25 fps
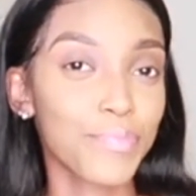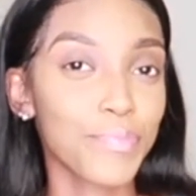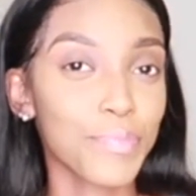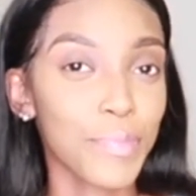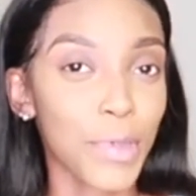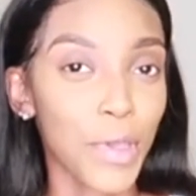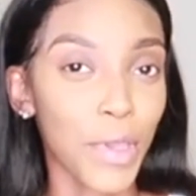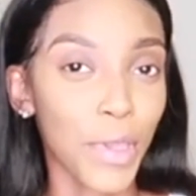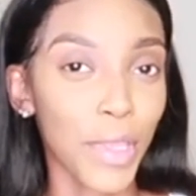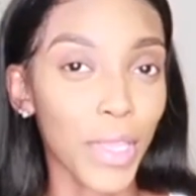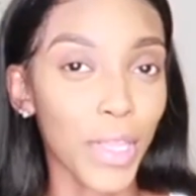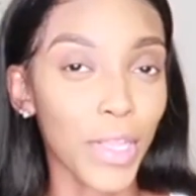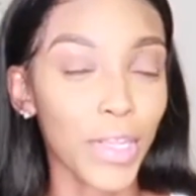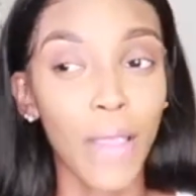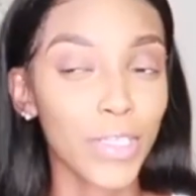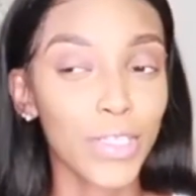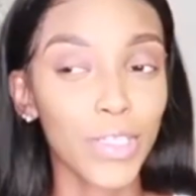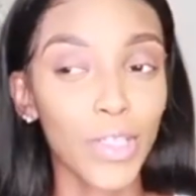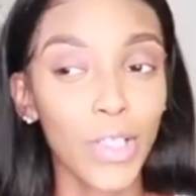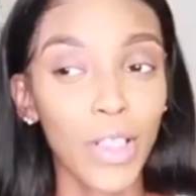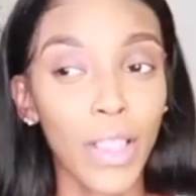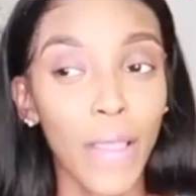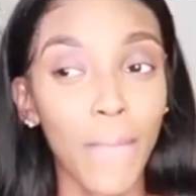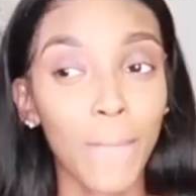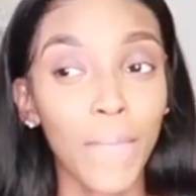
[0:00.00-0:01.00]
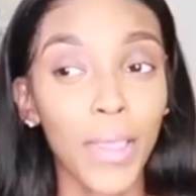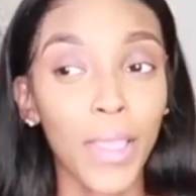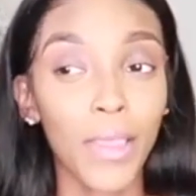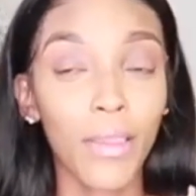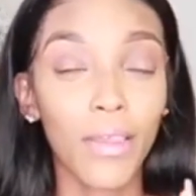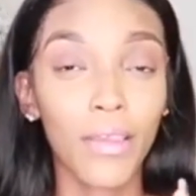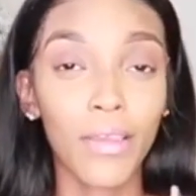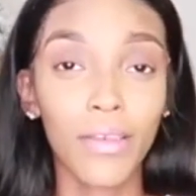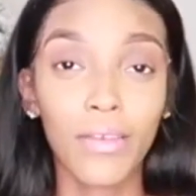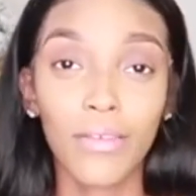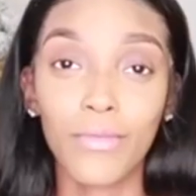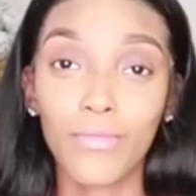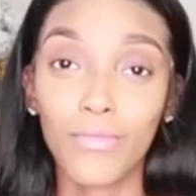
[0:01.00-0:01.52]
I'm here, so let me
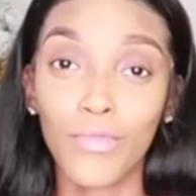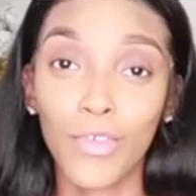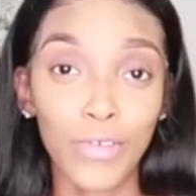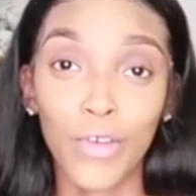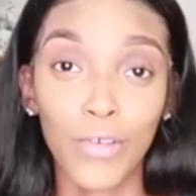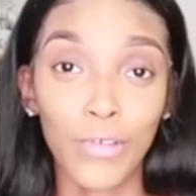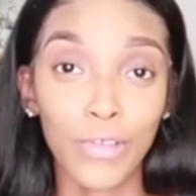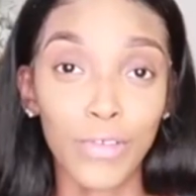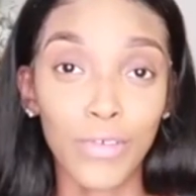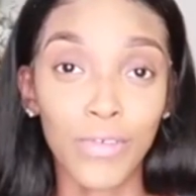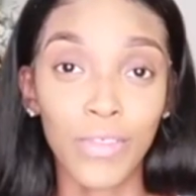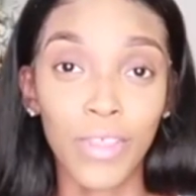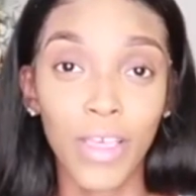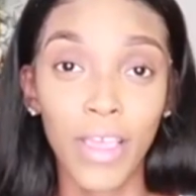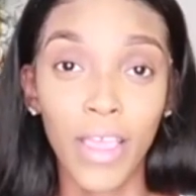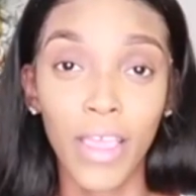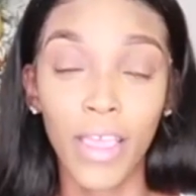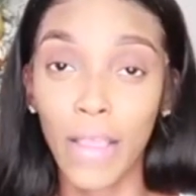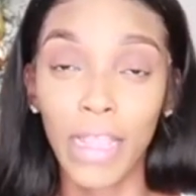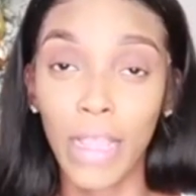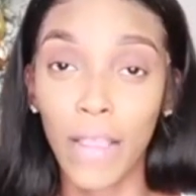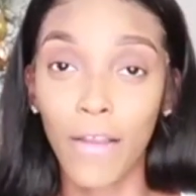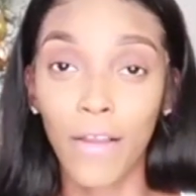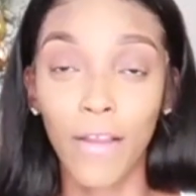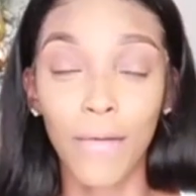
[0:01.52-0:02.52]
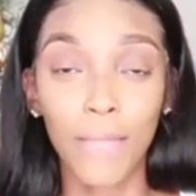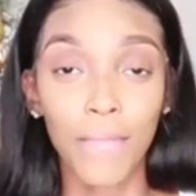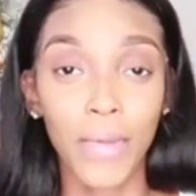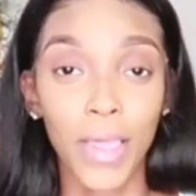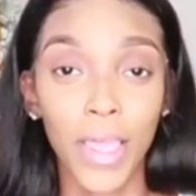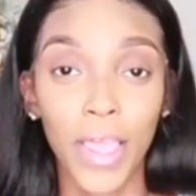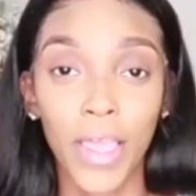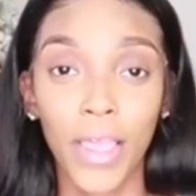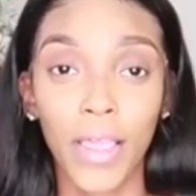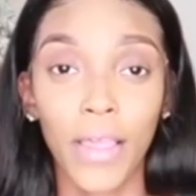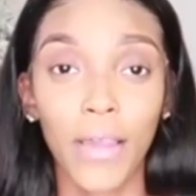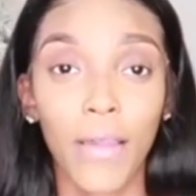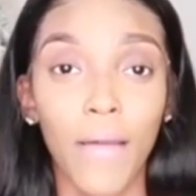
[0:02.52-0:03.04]
go do that and come
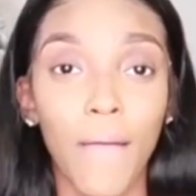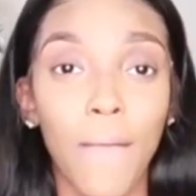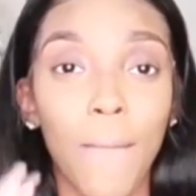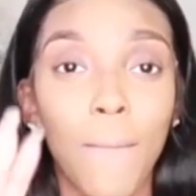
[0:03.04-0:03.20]
back.